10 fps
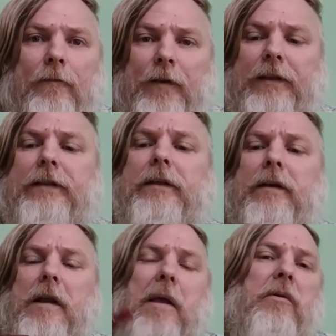
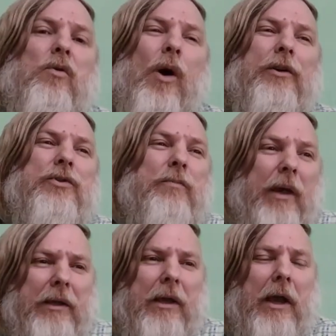physical, like quantum
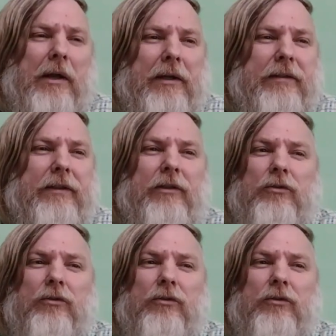mechanics,